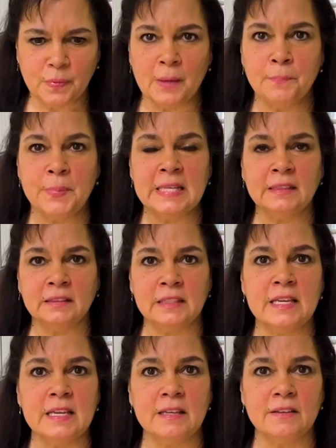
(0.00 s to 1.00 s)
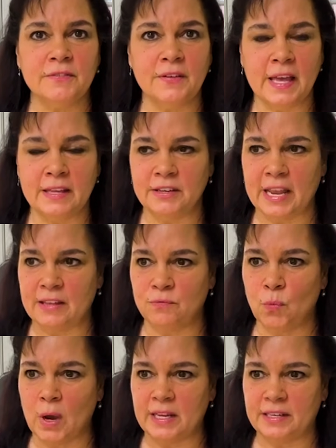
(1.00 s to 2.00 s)
believe in
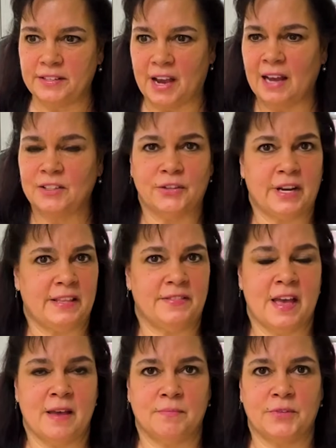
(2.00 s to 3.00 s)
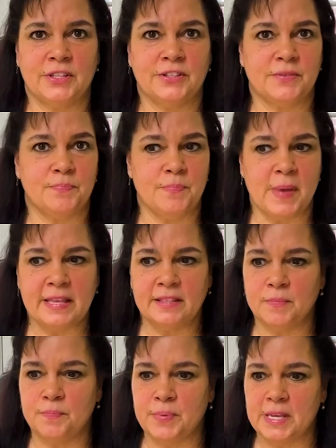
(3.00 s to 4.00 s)
what indoctrinate them, just make
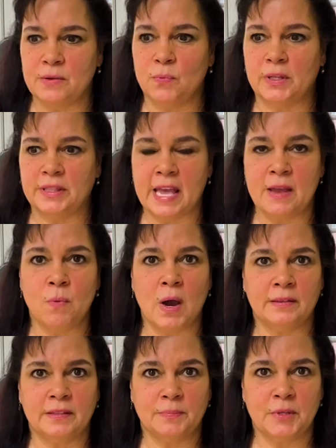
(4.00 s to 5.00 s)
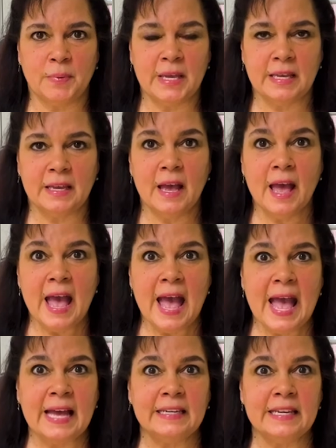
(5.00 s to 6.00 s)
them be what they want them to be.
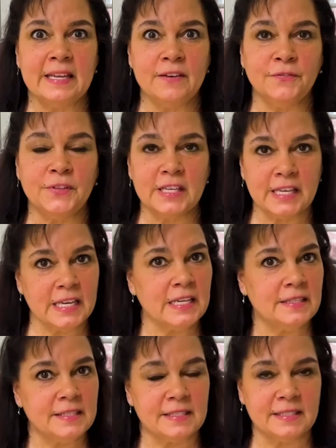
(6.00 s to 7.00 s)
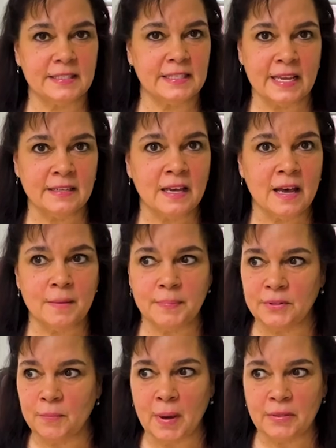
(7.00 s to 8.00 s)
And if the kids stand up,
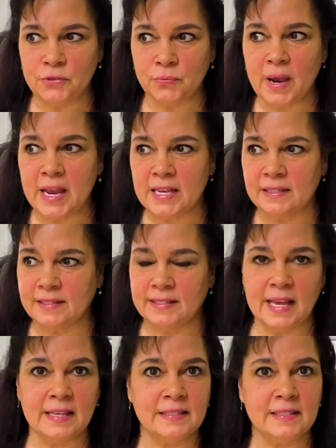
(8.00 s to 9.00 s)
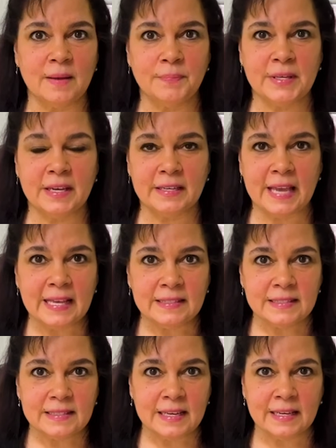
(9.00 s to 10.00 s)
the mother's right, and says something
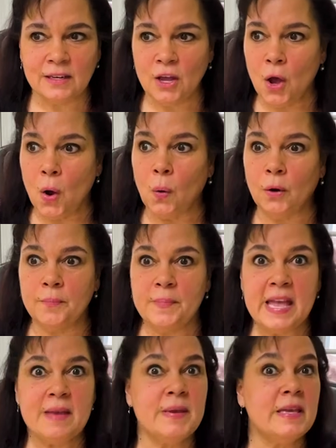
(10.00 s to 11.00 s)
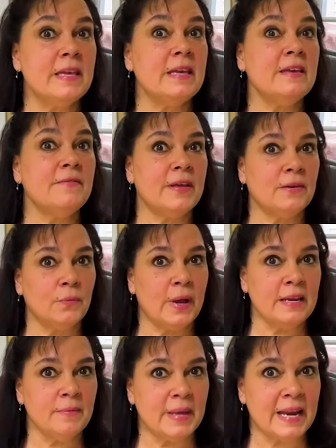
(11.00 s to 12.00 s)
against it, or maybe even,
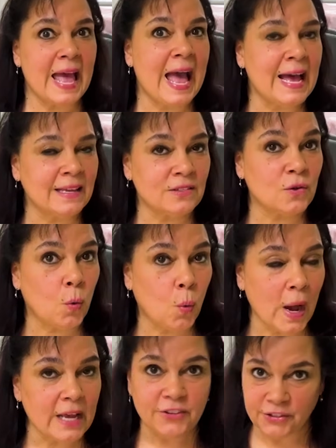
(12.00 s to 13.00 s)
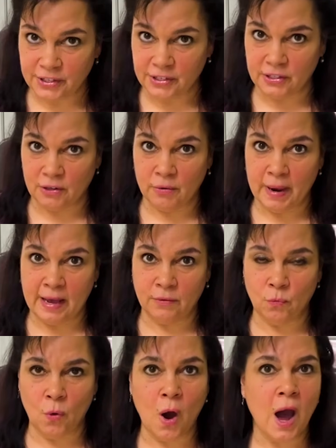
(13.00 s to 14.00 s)
wait a minute, ask questions
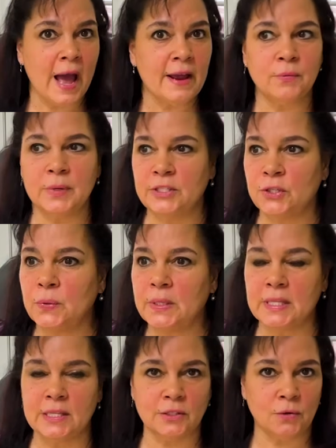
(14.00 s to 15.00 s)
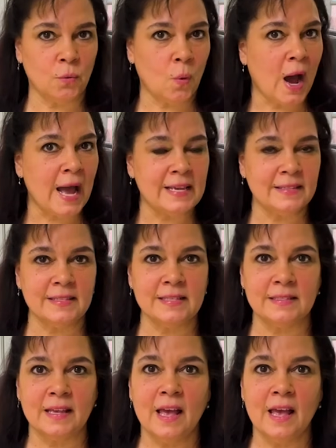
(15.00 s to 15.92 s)
around why are we doing this, or why is this,